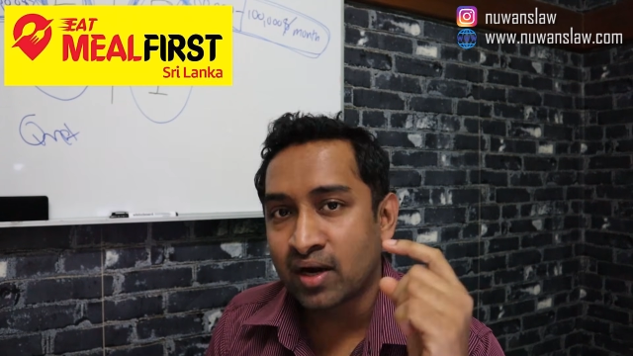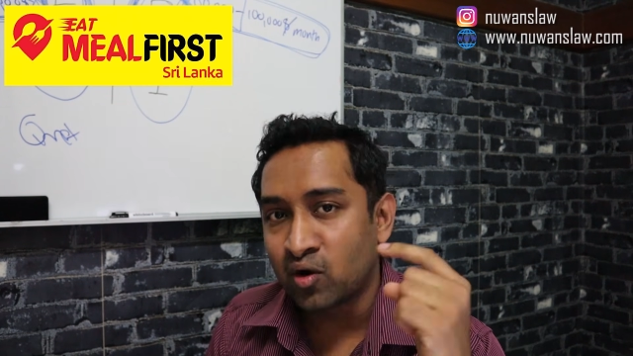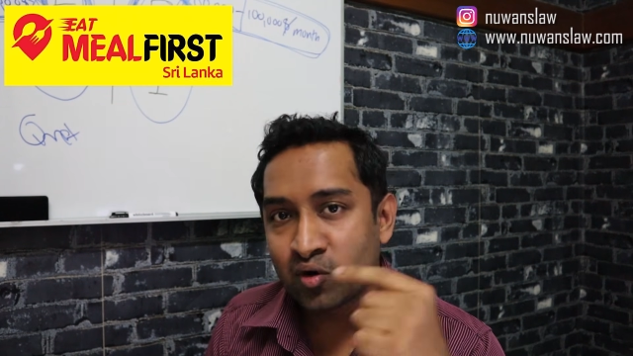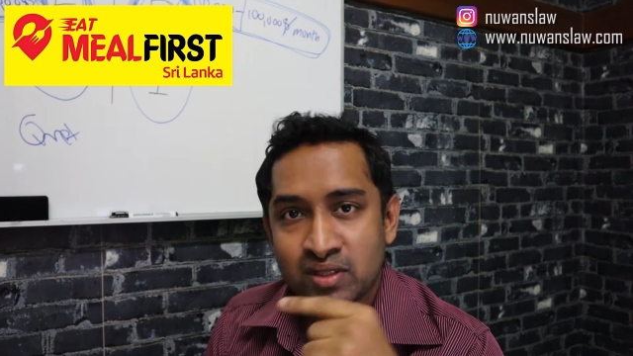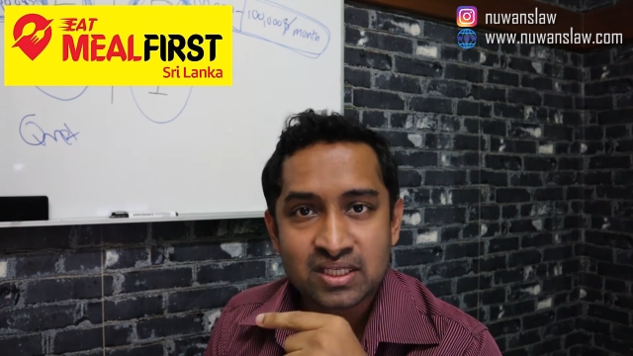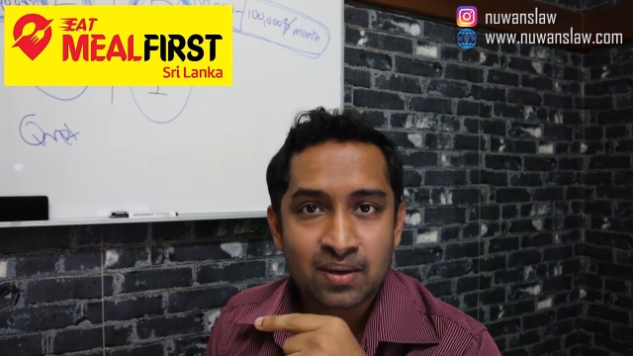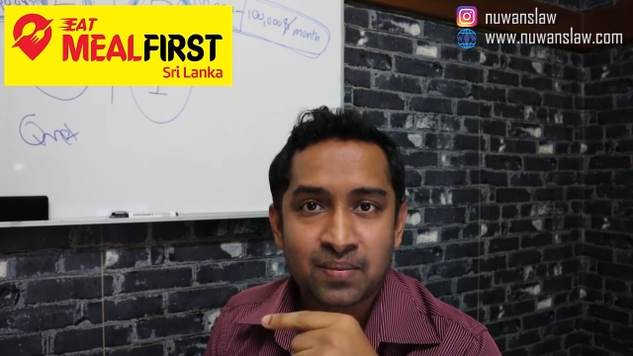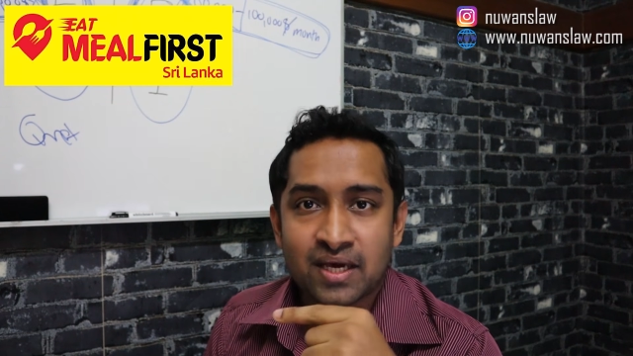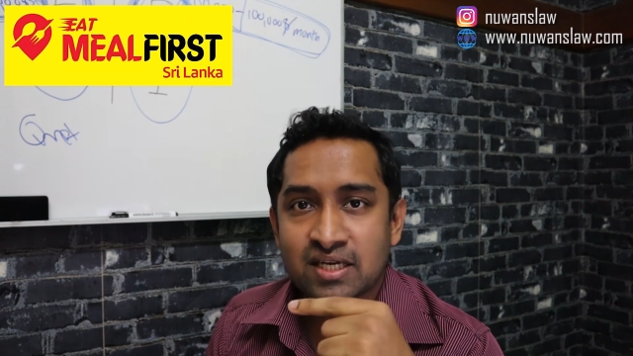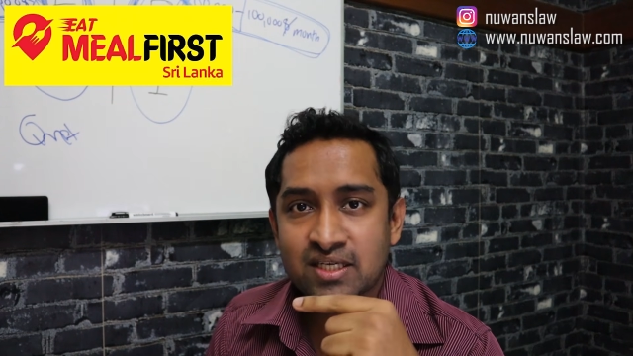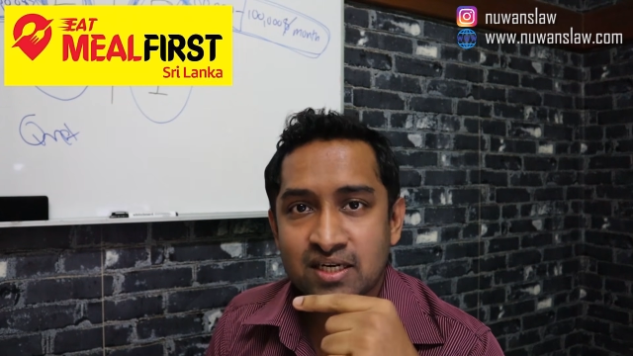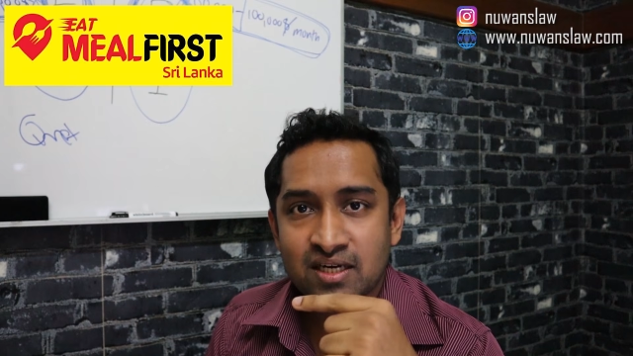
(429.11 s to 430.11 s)
download this
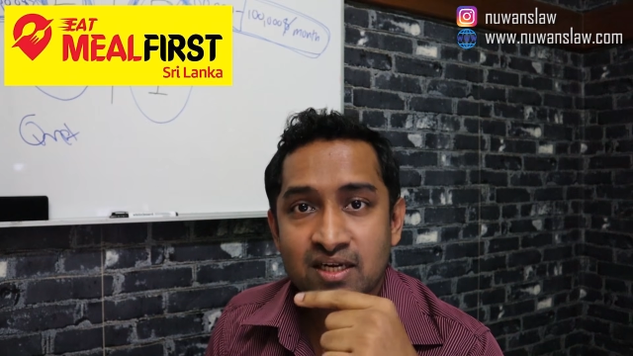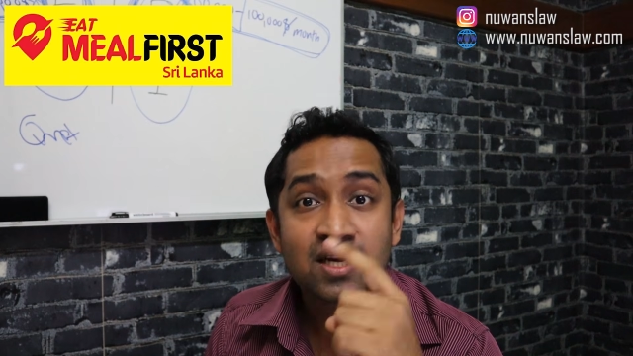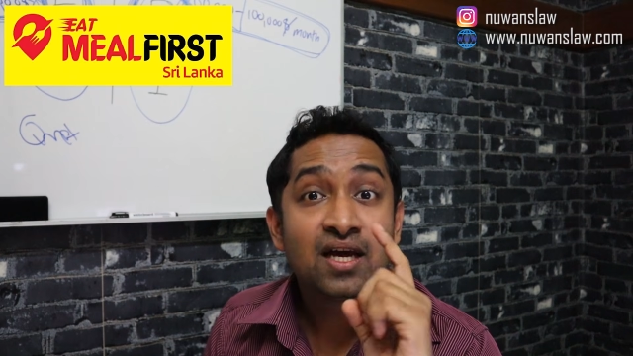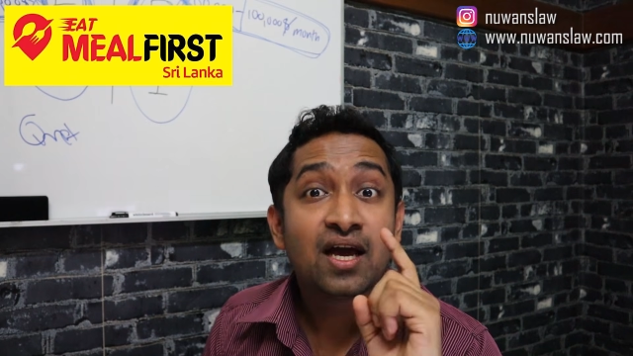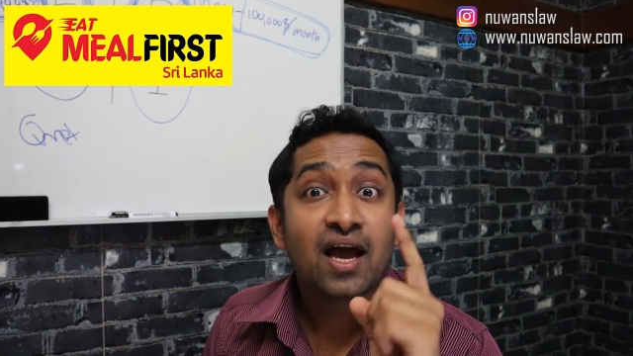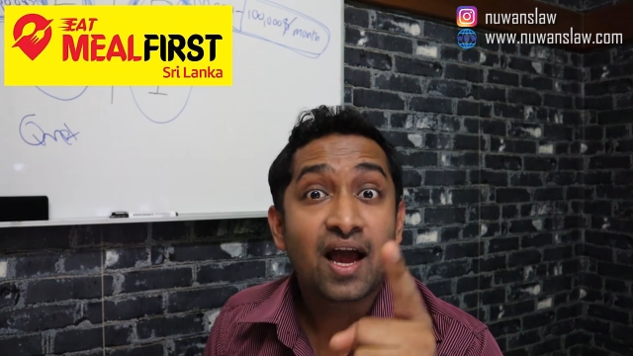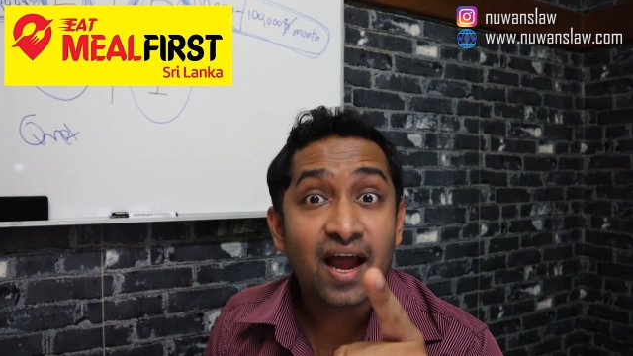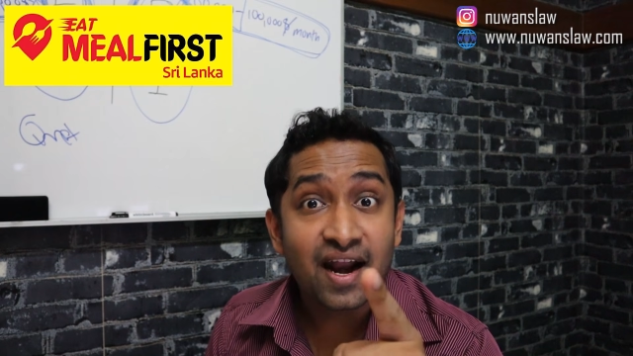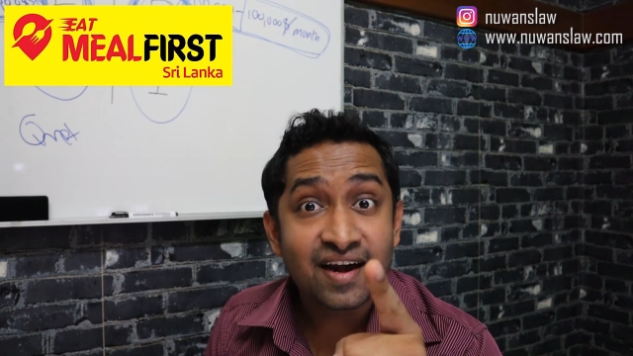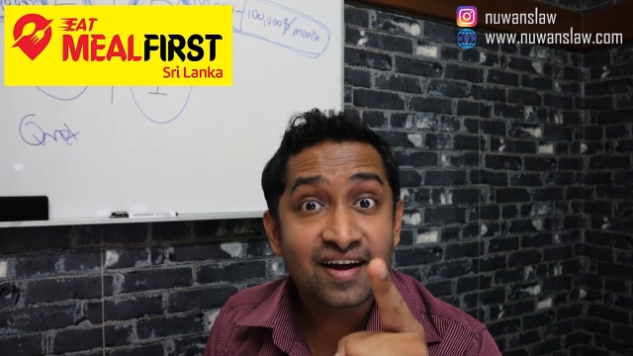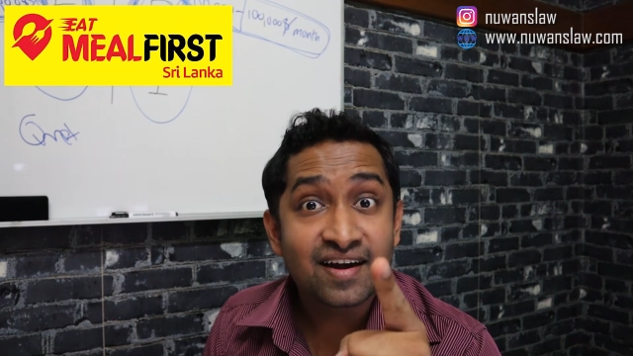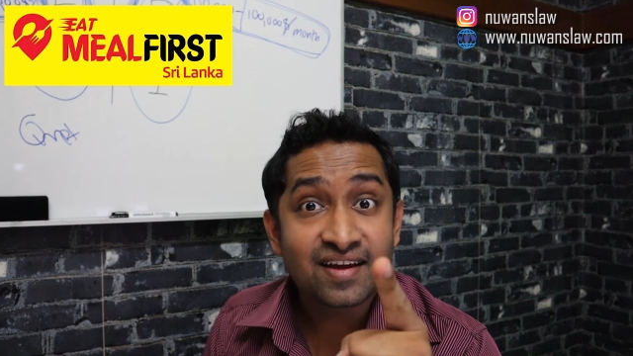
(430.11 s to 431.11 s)
application
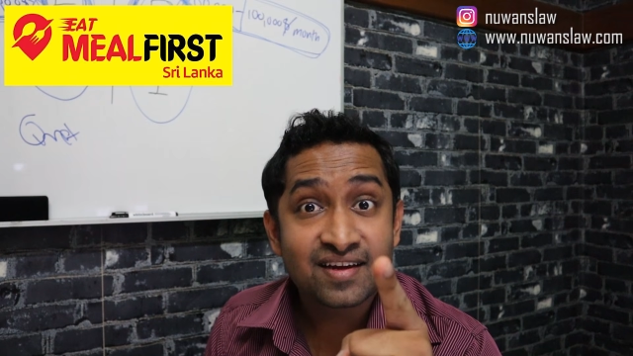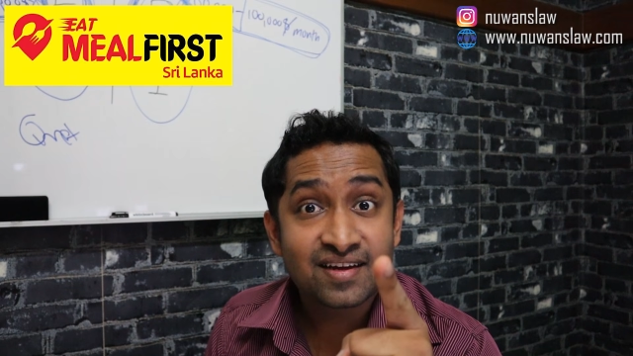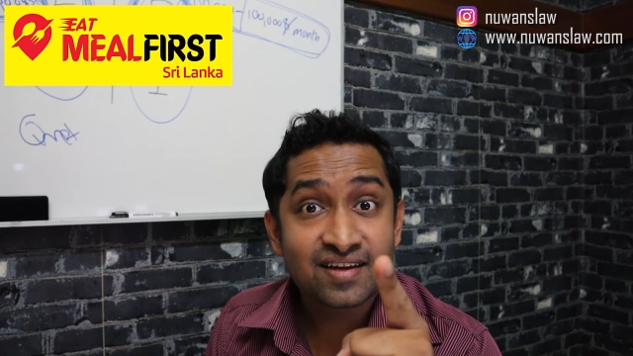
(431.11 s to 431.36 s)
and